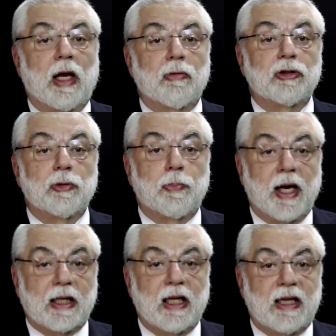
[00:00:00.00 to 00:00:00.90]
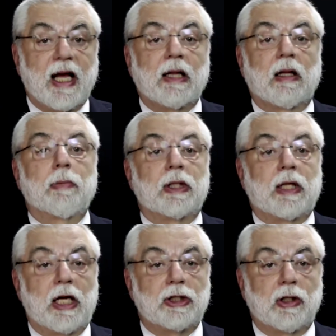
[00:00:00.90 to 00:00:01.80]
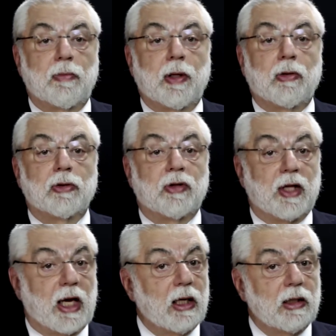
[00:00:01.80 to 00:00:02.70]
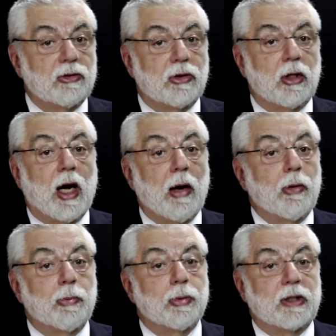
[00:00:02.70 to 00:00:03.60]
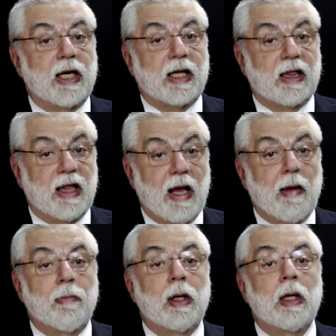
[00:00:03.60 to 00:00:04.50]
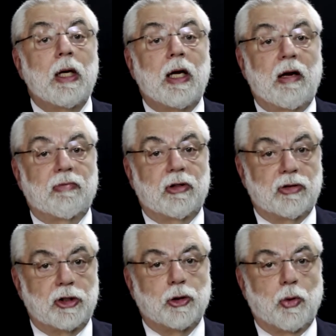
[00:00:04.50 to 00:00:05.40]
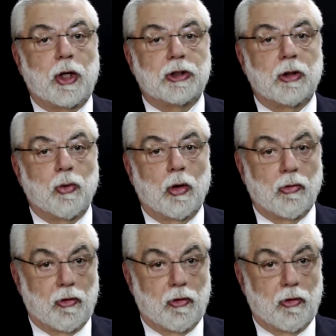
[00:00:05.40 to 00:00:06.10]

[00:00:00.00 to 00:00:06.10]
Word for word: They respected that limitation because they understood I would protect them if the situation were